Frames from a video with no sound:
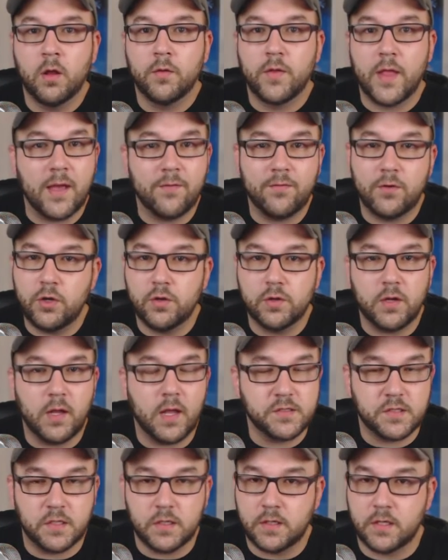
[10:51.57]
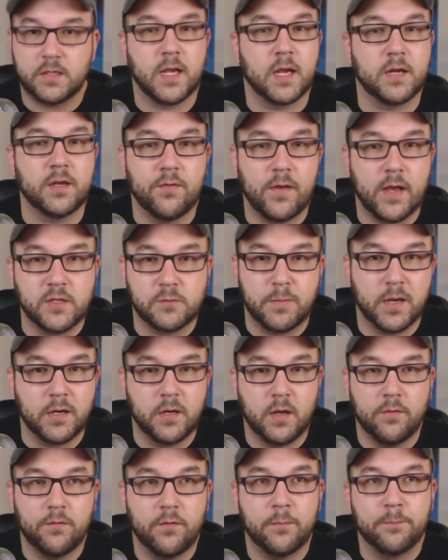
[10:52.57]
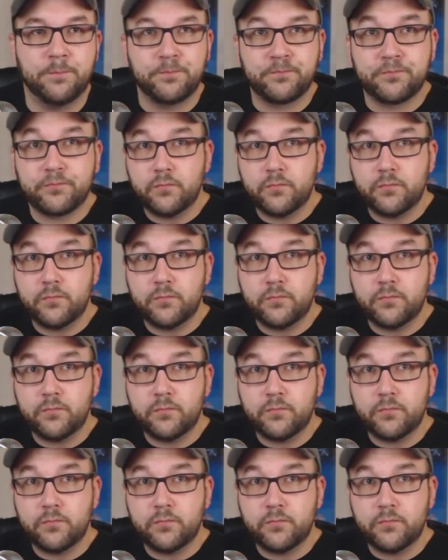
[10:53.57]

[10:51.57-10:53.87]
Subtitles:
They haven't utilized the detective aspect of him.